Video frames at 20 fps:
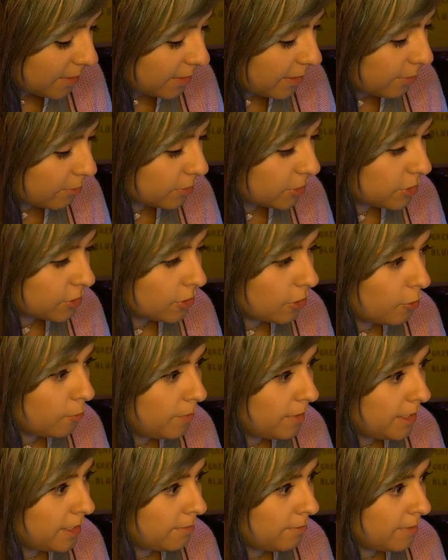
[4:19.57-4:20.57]
were so
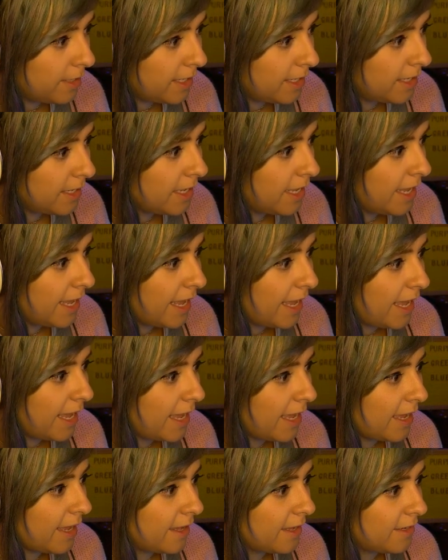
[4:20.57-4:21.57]
mean to me,
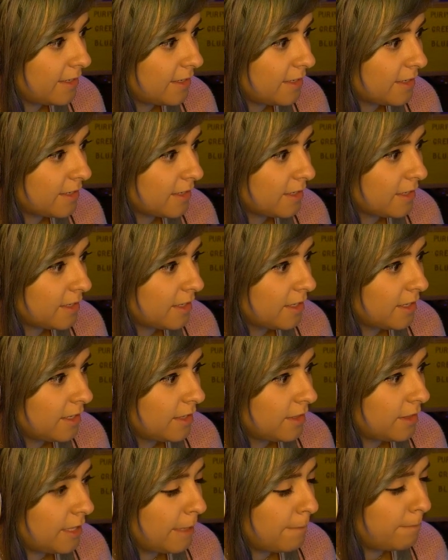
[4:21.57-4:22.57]
and
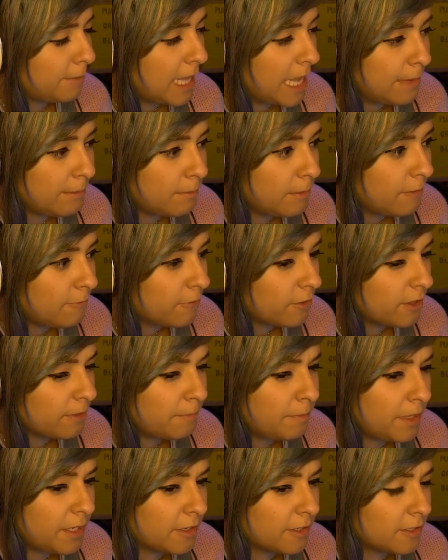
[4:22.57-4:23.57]
they blamed me for the
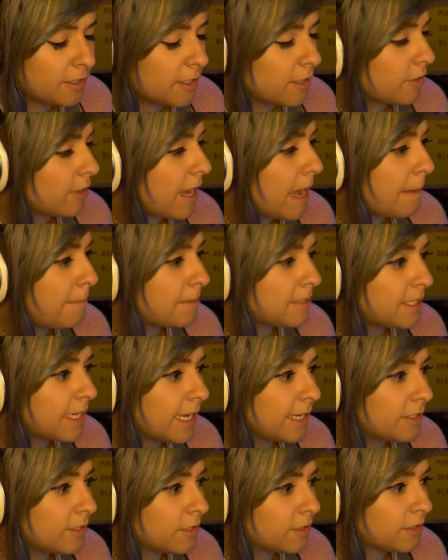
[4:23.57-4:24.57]
beers. Their
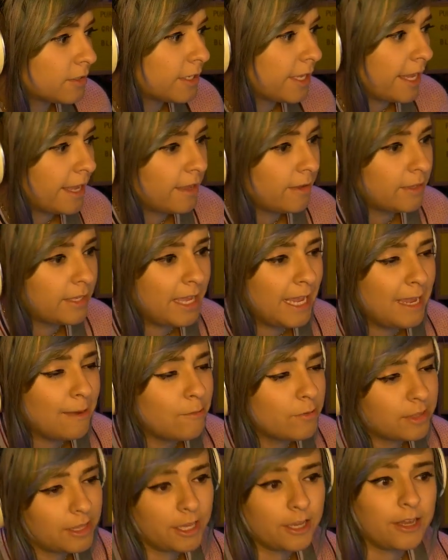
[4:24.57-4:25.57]
appetizer came
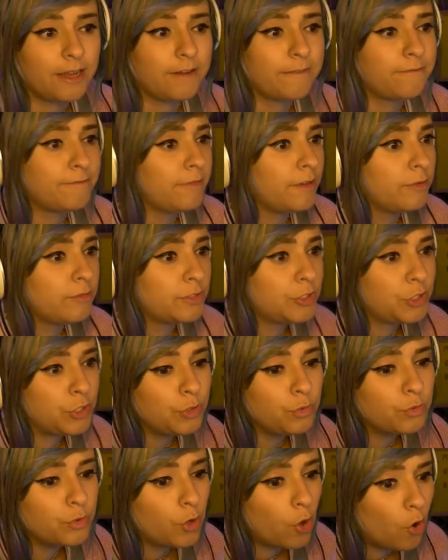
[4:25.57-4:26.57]
with like it was
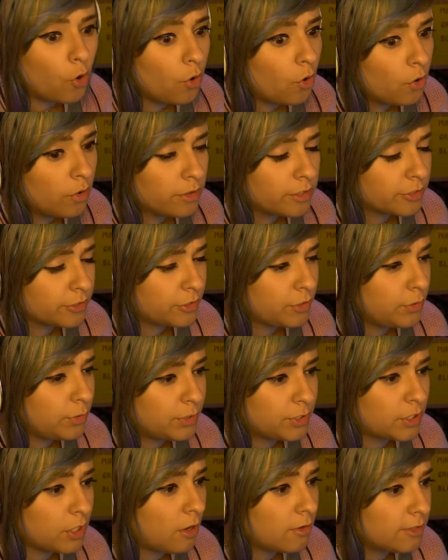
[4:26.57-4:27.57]
too cold or too
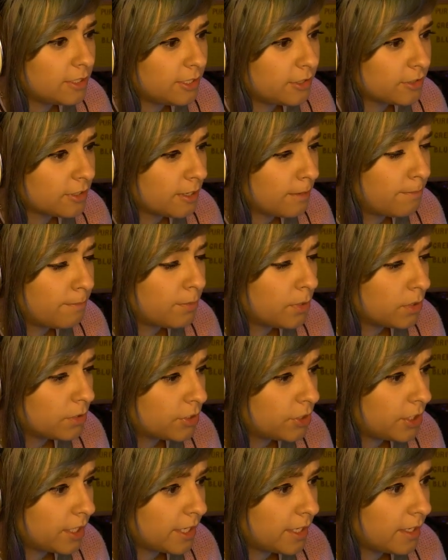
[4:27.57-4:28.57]
salty or some
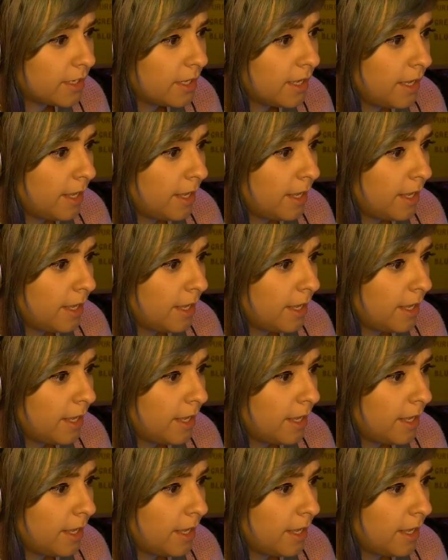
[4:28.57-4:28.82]
bullshit.